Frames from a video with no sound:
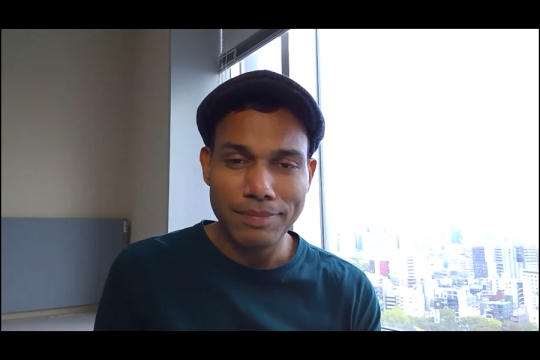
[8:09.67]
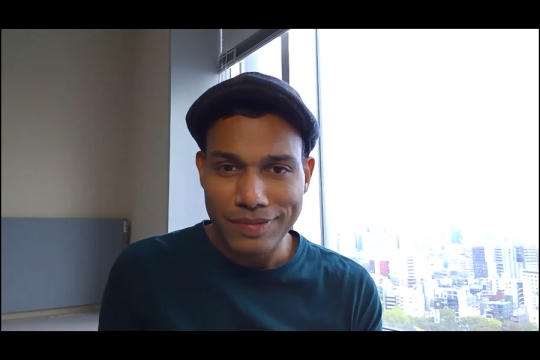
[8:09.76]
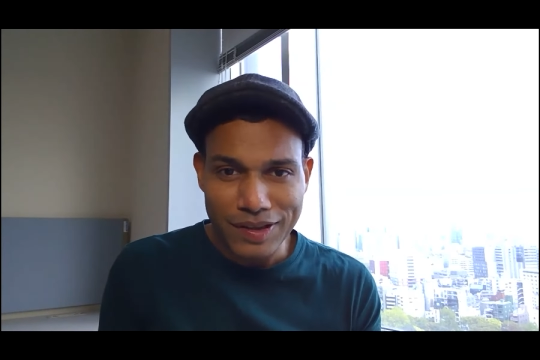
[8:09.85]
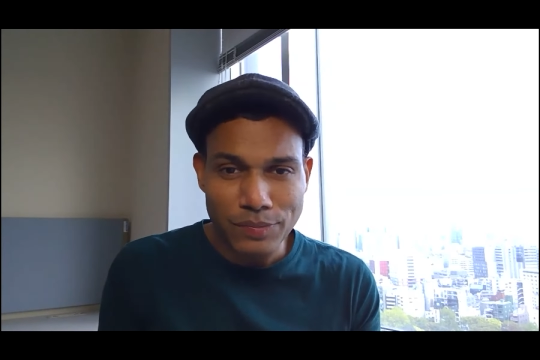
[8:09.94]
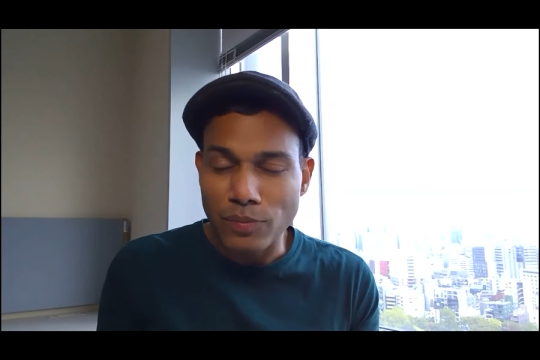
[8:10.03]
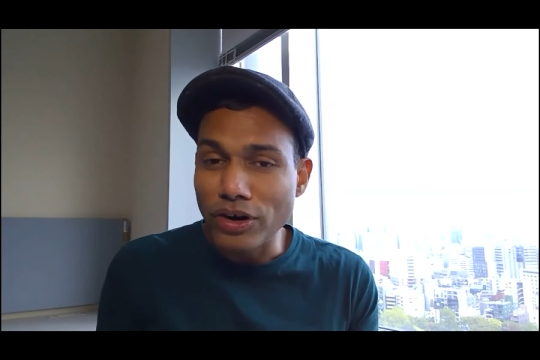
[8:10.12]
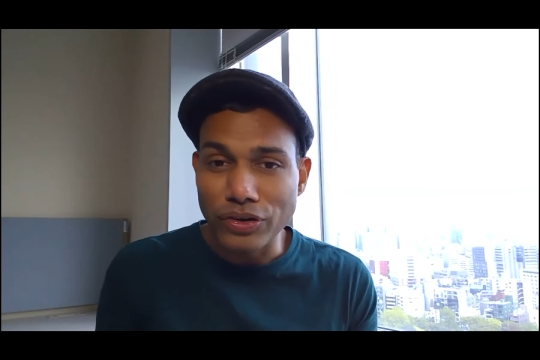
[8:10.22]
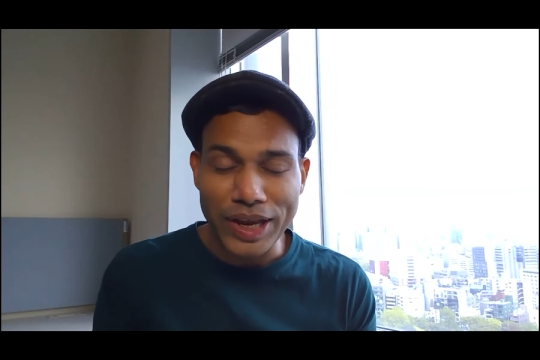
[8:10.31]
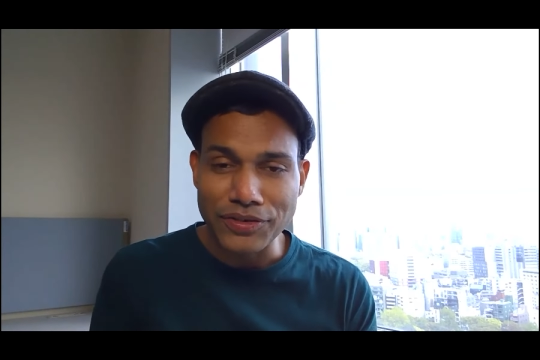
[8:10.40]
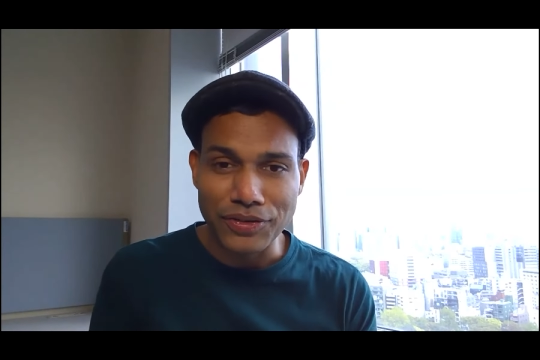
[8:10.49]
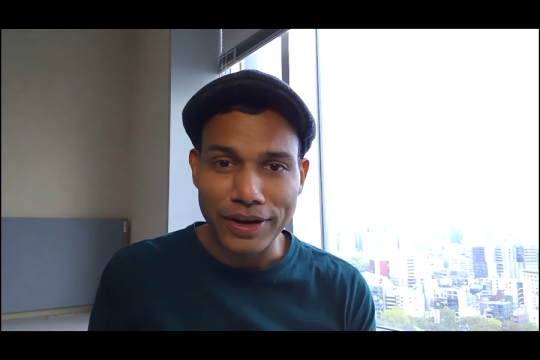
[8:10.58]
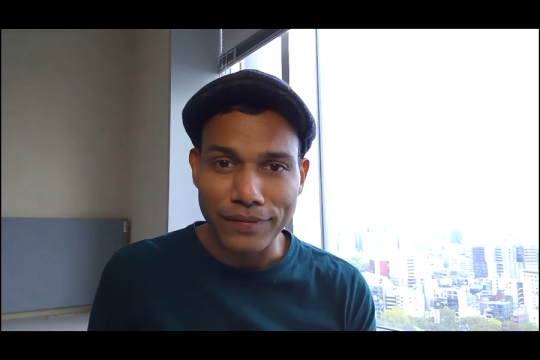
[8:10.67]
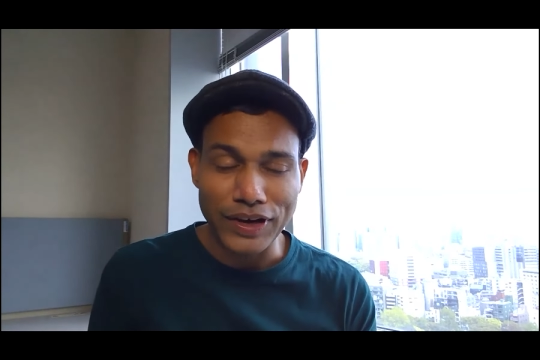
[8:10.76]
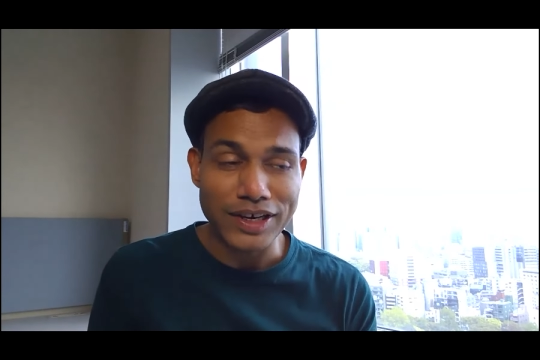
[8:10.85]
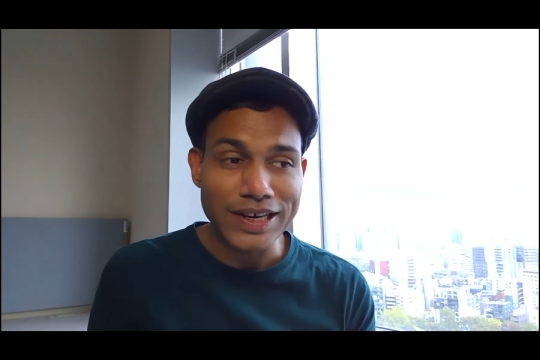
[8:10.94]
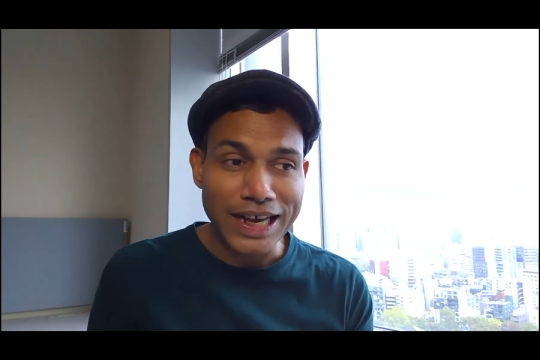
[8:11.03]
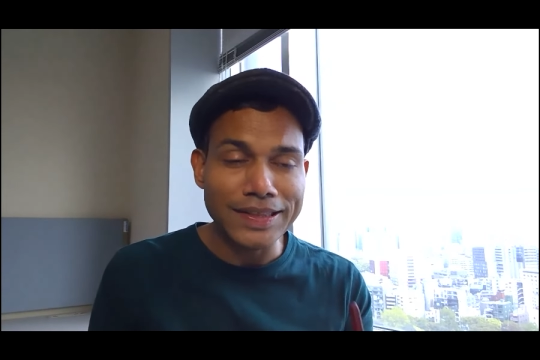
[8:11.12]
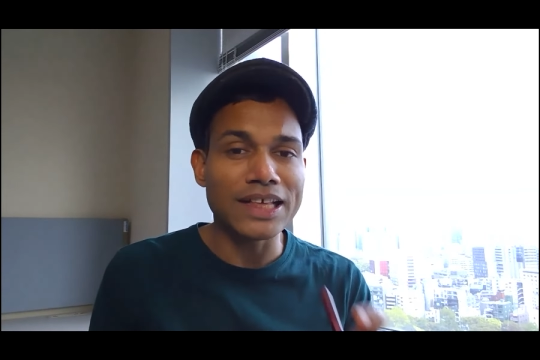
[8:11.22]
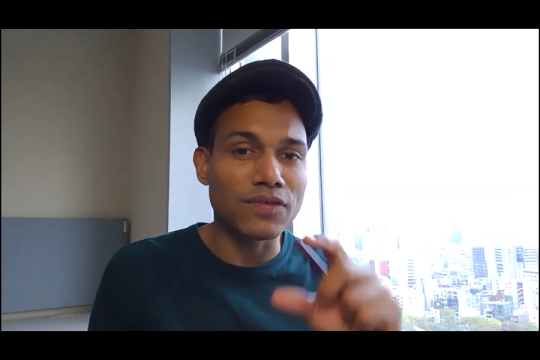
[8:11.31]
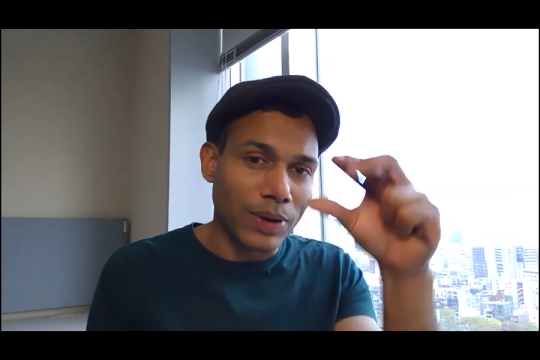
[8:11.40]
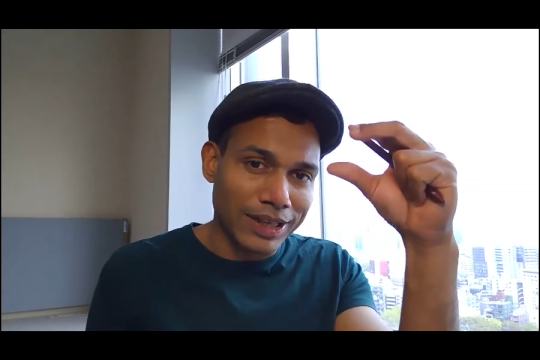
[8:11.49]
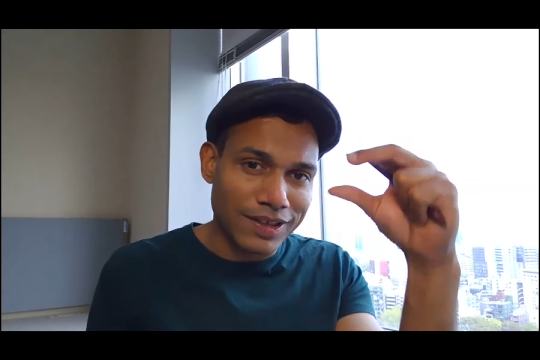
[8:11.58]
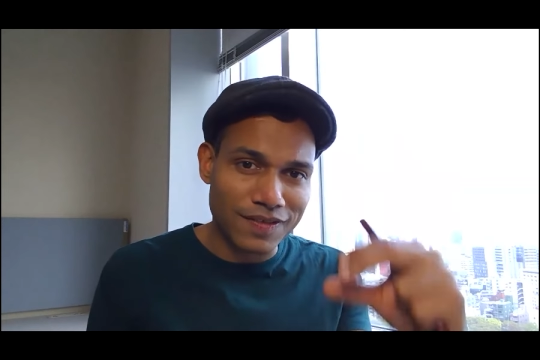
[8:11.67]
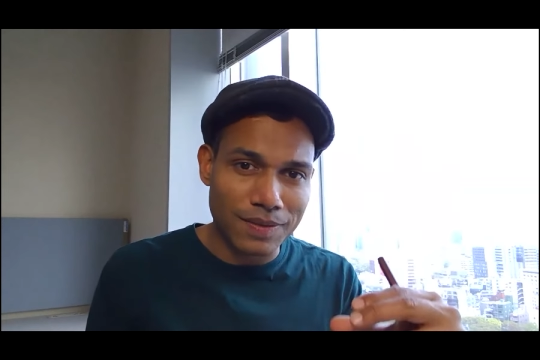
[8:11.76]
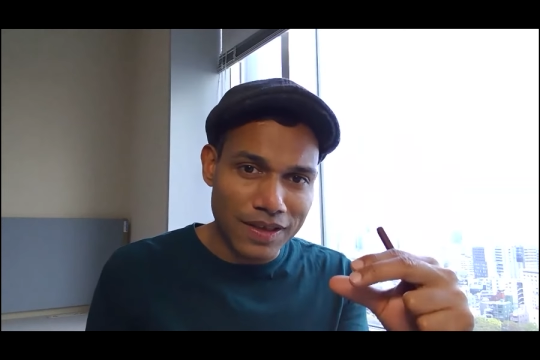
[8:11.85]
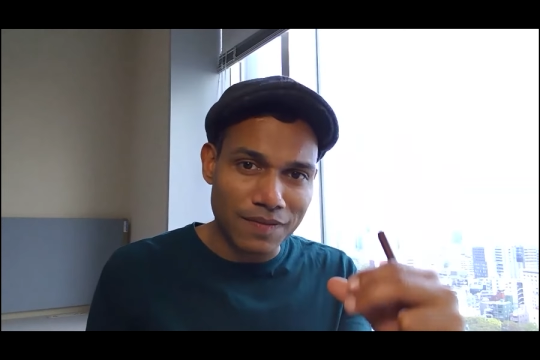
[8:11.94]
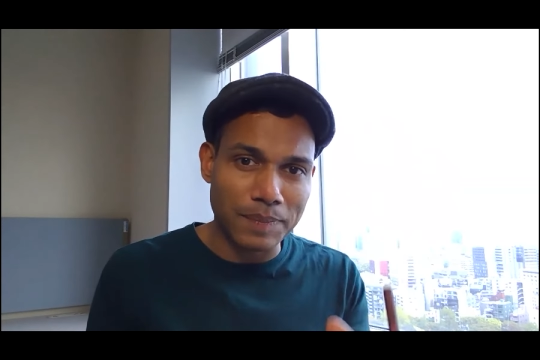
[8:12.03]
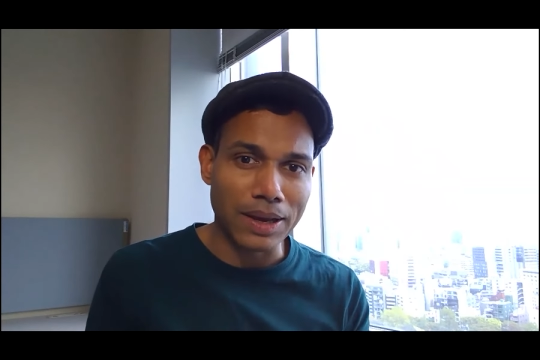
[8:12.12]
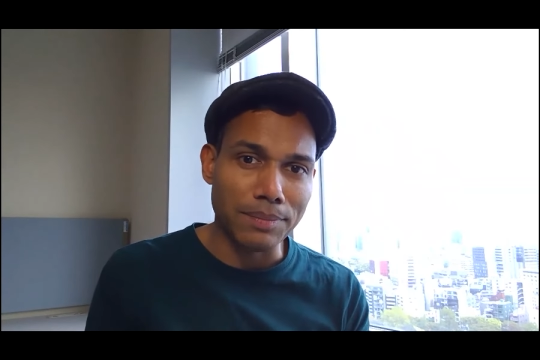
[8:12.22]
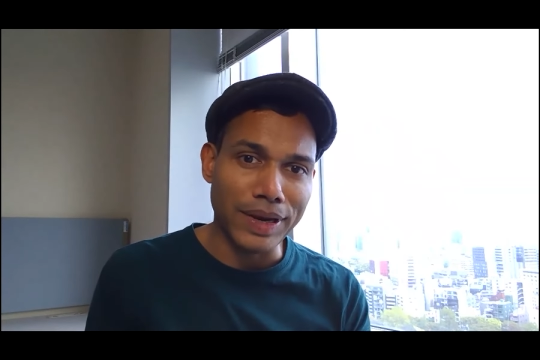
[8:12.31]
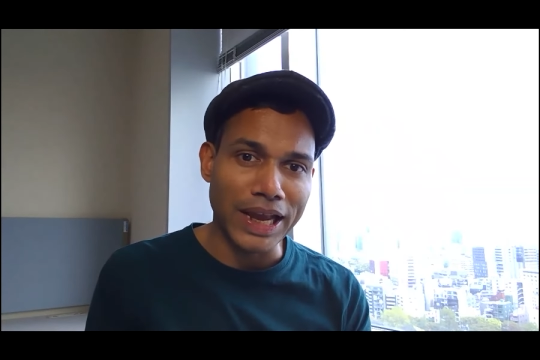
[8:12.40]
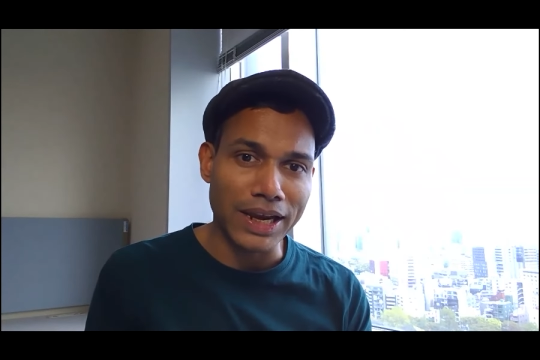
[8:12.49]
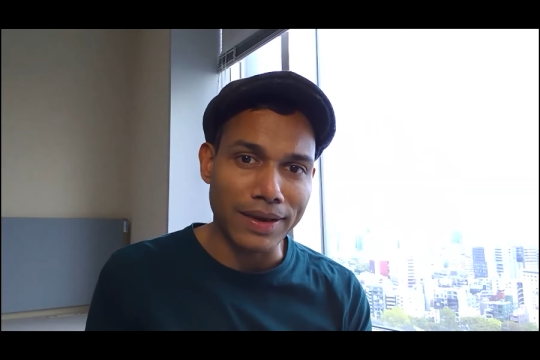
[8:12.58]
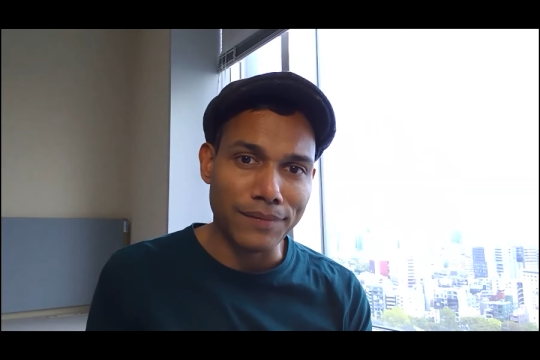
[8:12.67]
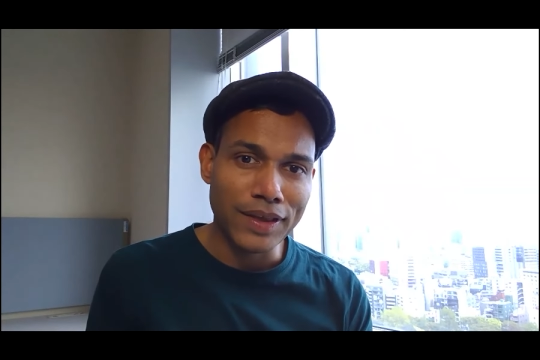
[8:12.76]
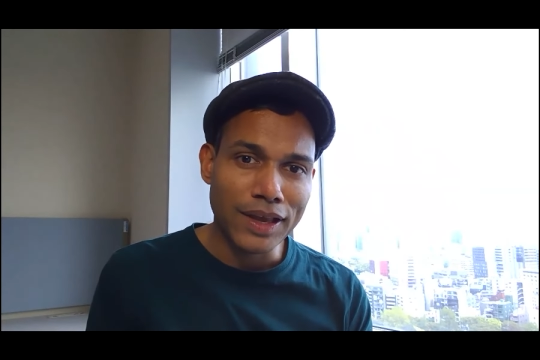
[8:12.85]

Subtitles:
they want to get rid of it. And that's why this has become negative.